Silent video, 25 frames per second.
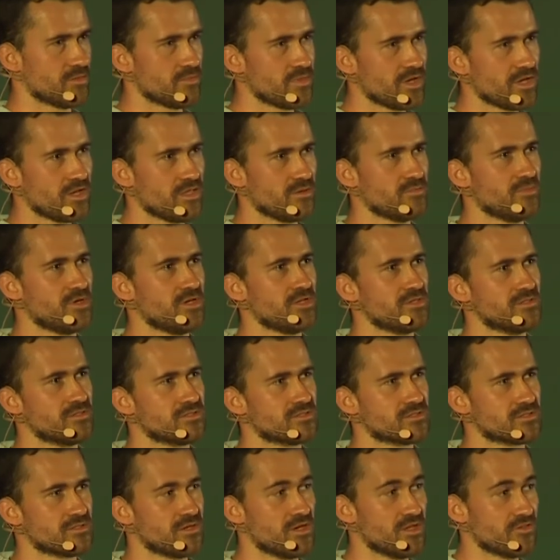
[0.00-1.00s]

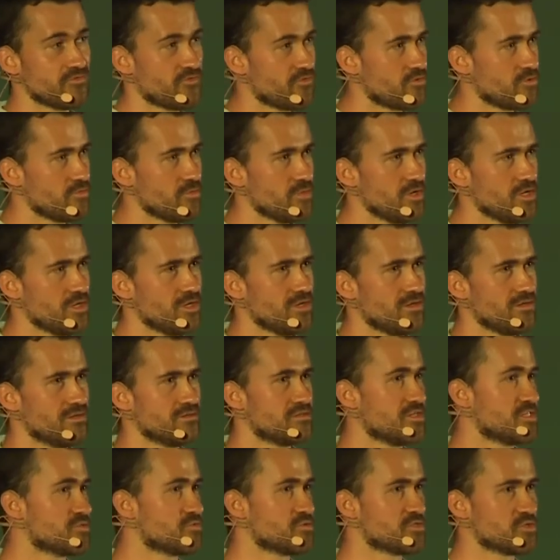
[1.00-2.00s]
elements, and for me,
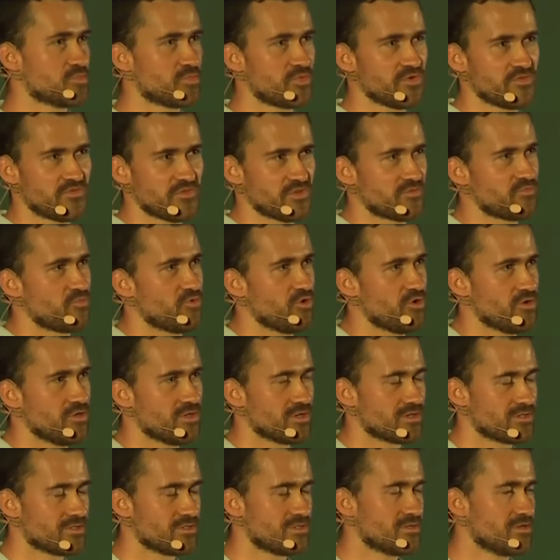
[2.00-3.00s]
this was a perfect
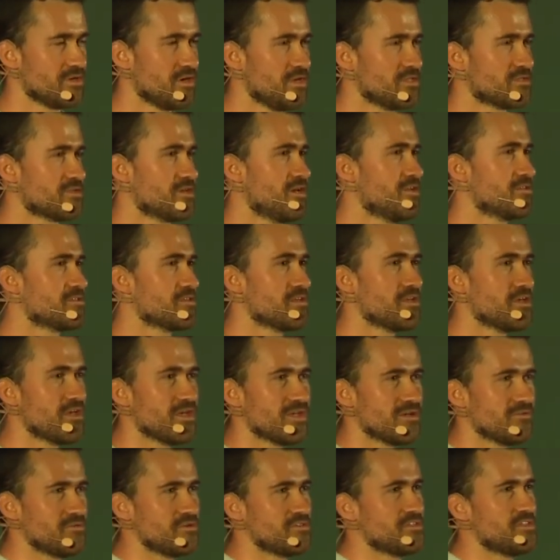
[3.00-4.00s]
product. It had
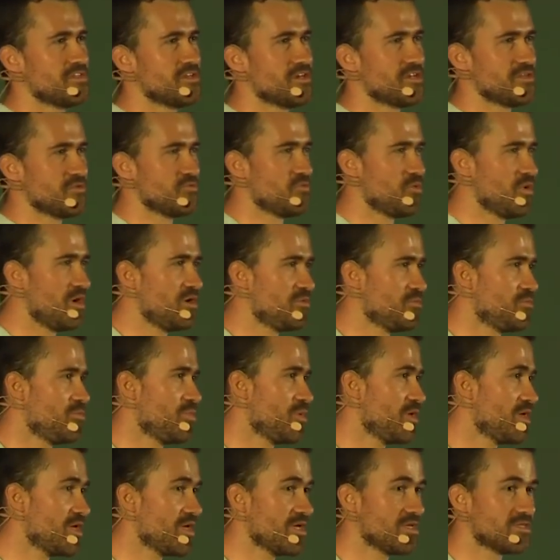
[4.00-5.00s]
everything in one
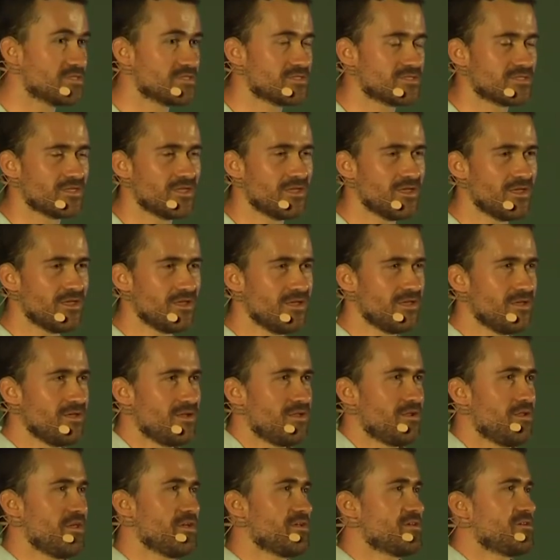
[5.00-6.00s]
place,
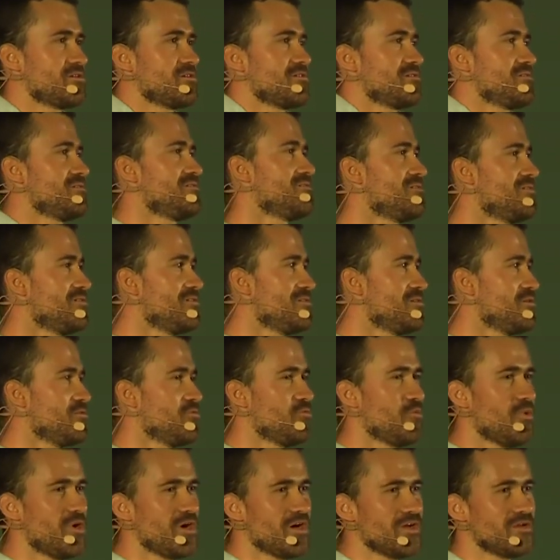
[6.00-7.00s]
like
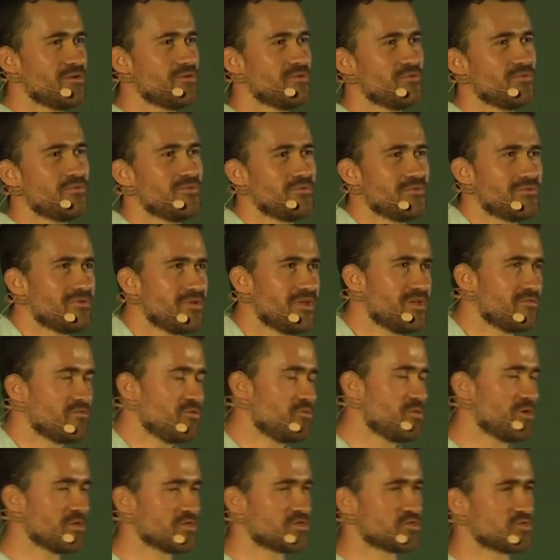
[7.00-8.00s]
why
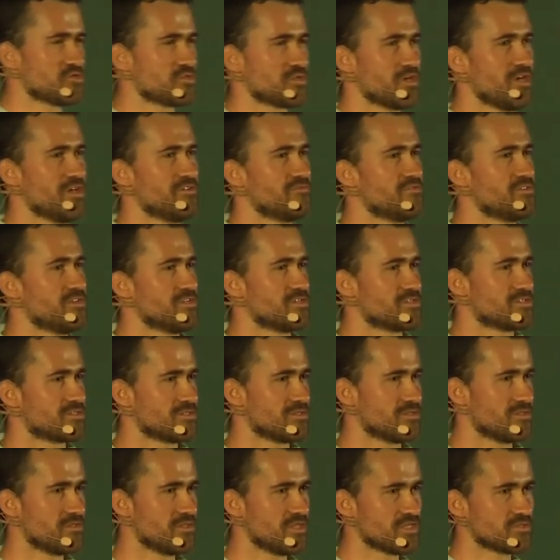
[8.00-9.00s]
everyone should have this.
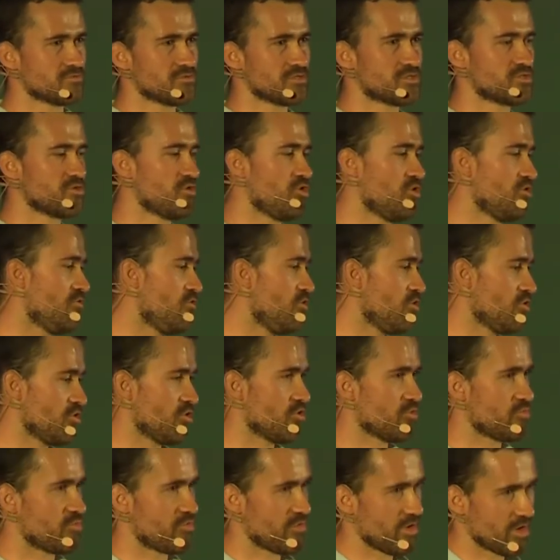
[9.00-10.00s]
This will solve all your
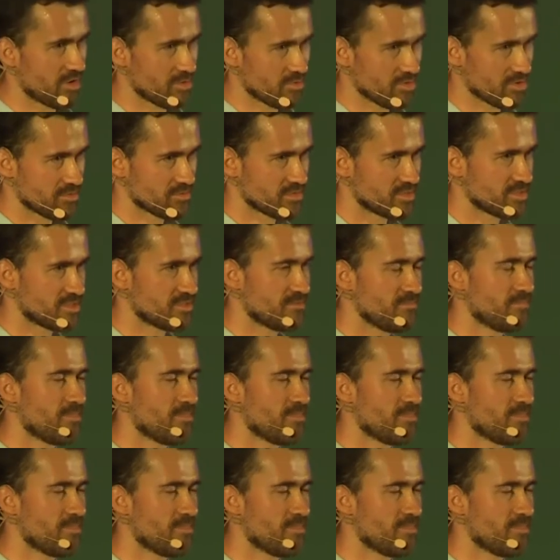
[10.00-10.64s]
problems.